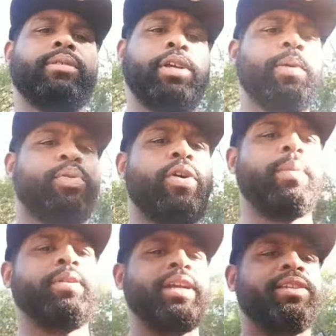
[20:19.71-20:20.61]
Good
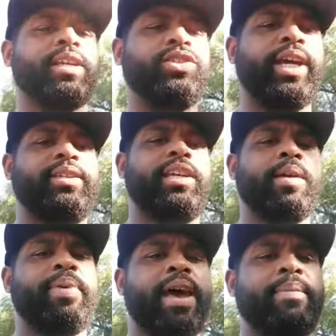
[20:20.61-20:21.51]
point, Bloody. He says JT a
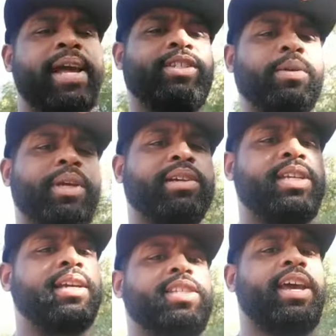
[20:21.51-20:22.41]
bad matchup because he
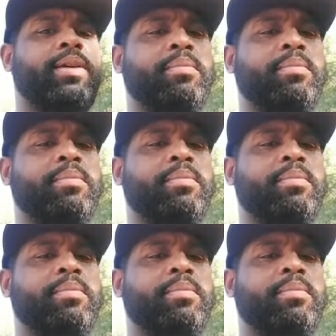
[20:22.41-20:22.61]
can take